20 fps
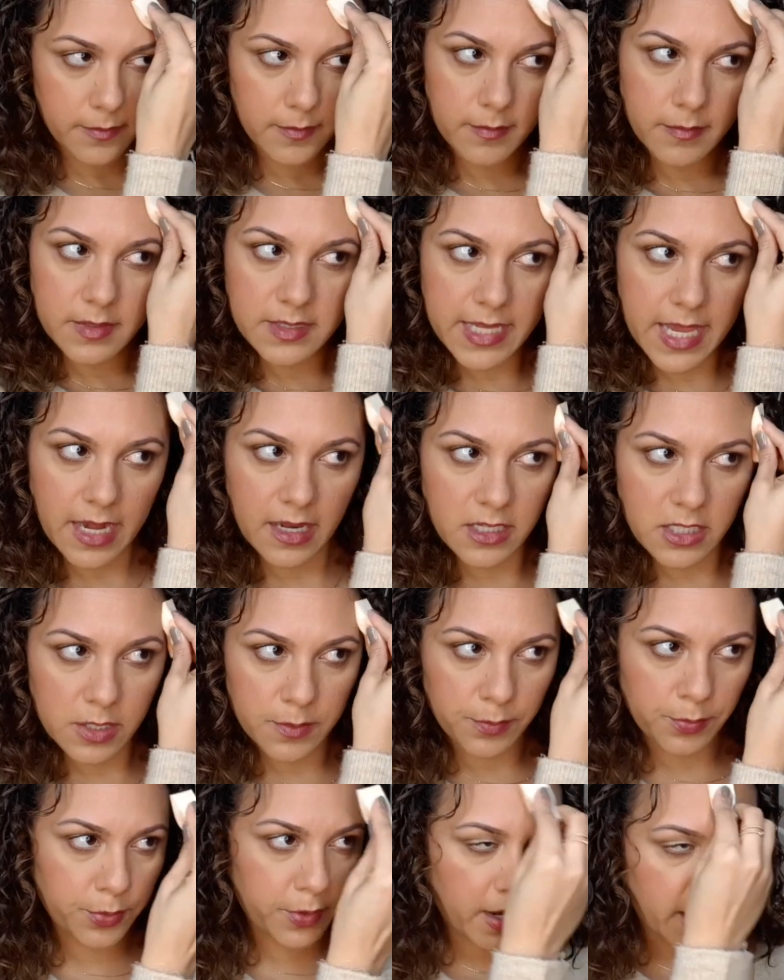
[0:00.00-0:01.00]
setting
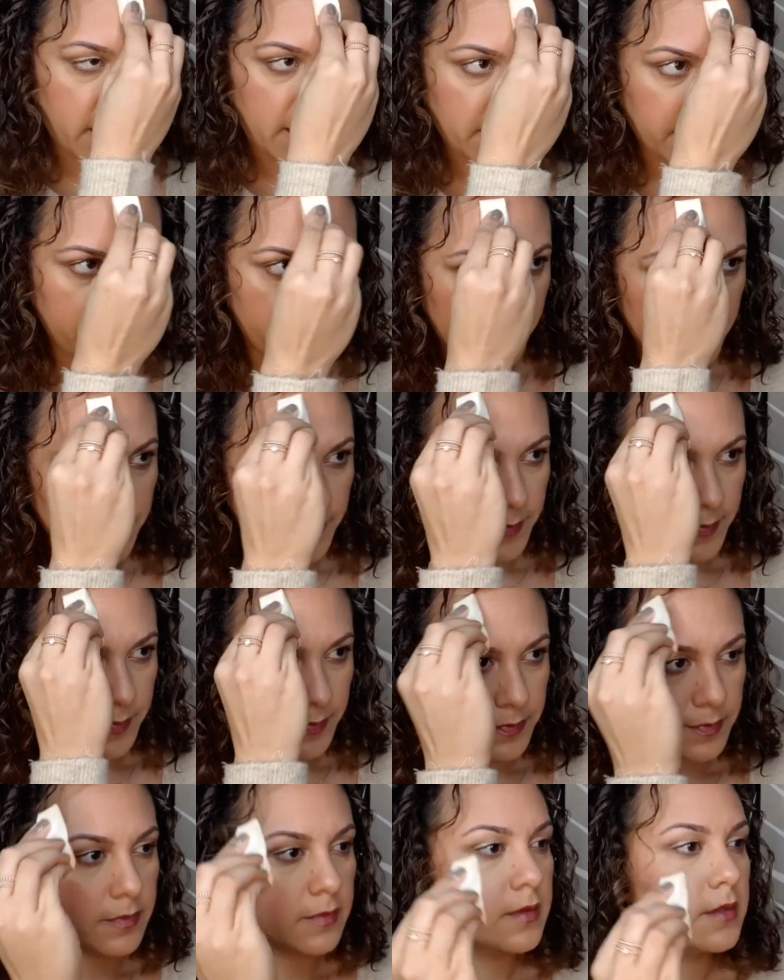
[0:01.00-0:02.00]
spray
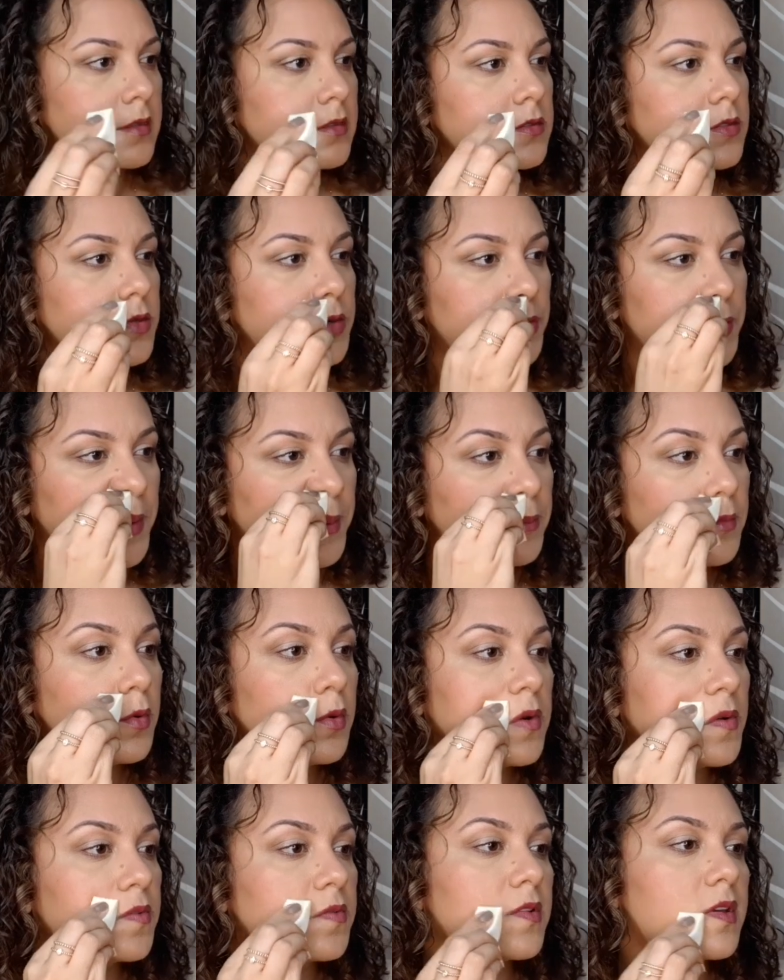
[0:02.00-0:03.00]
to
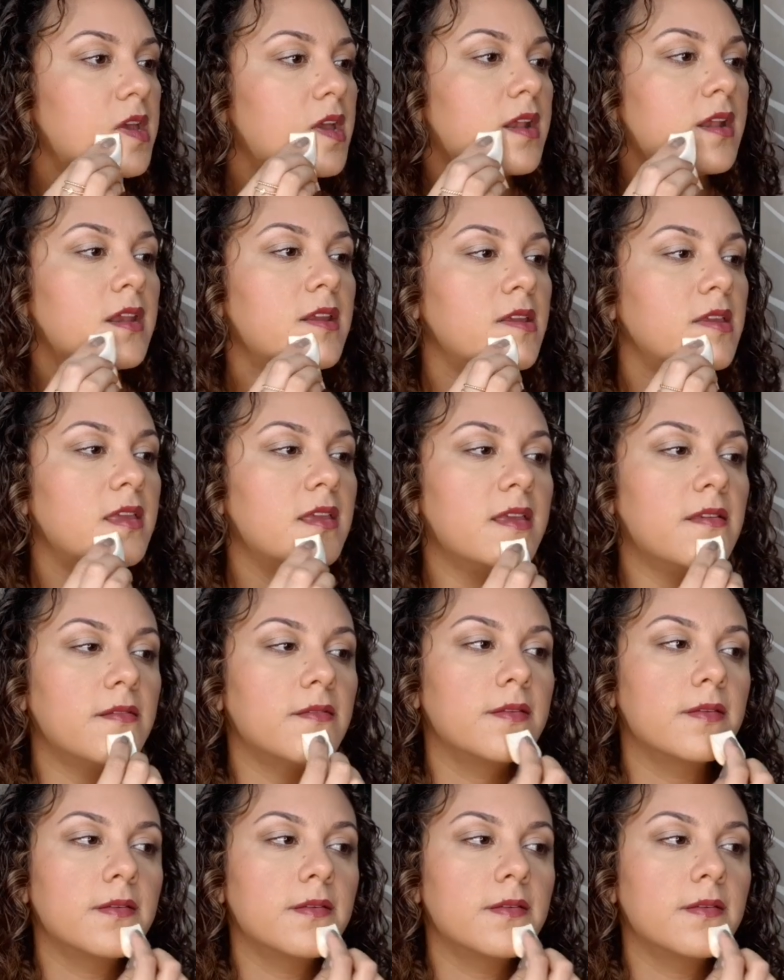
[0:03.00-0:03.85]
remove any